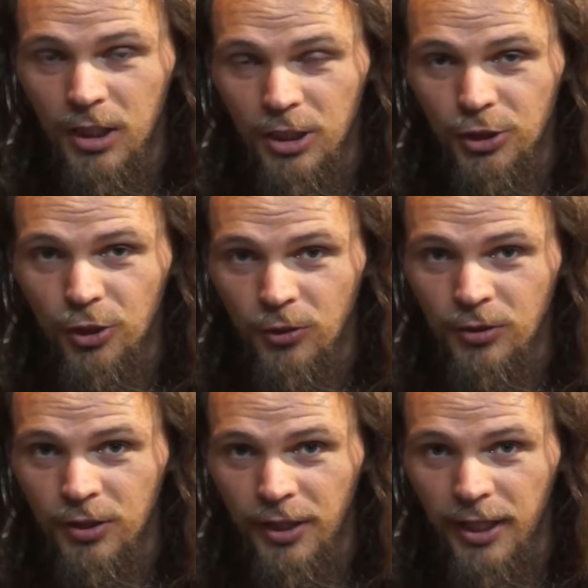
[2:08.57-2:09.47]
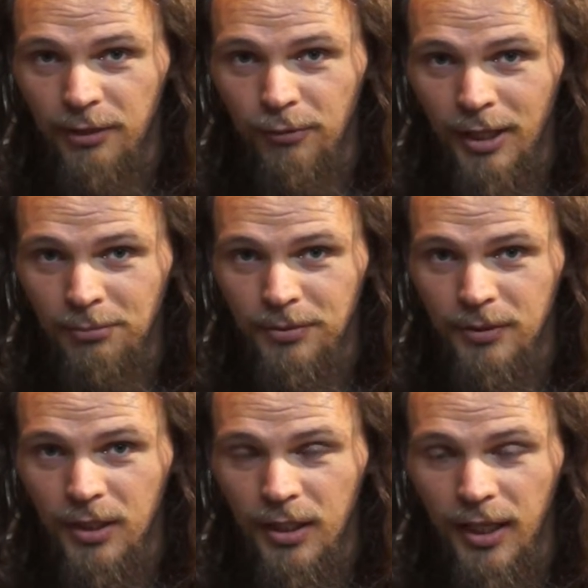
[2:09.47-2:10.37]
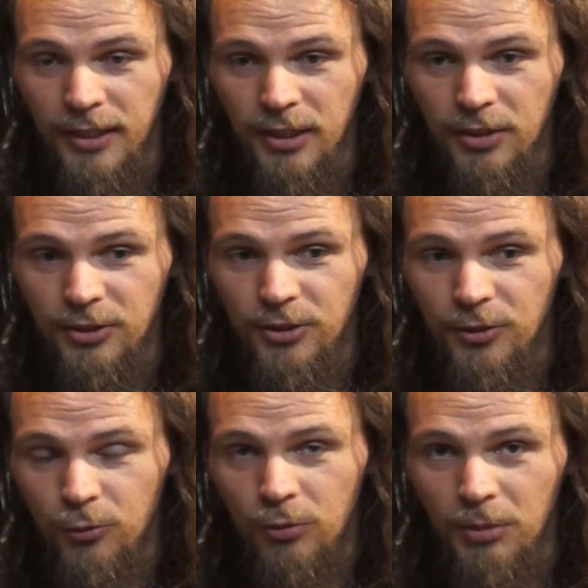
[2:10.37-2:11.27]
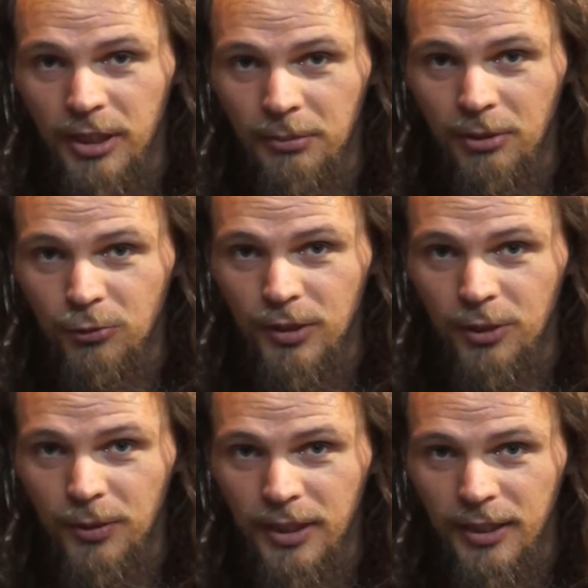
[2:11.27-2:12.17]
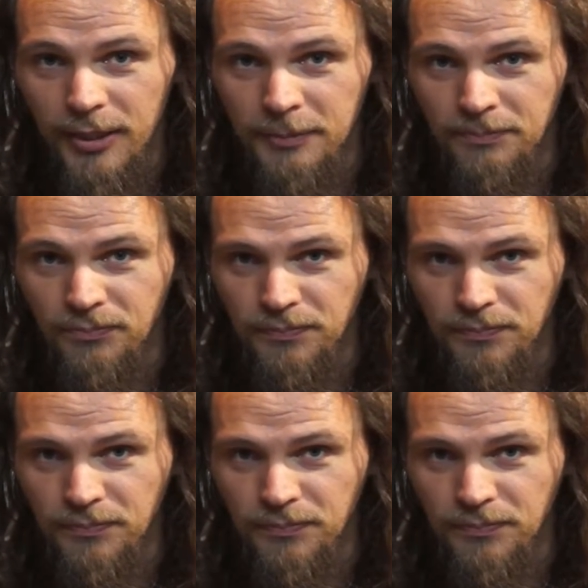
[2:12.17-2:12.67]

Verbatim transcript: Uh, John, their rep, has answered all of my emails really quickly.